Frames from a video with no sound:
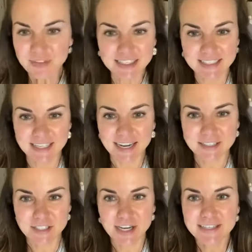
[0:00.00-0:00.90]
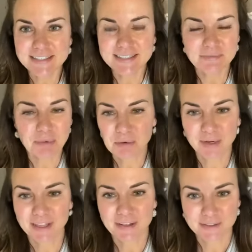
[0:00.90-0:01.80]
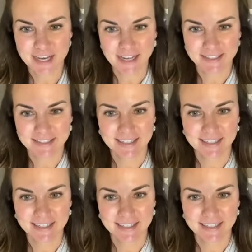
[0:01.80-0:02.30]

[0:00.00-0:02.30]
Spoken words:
today has just been one of those days.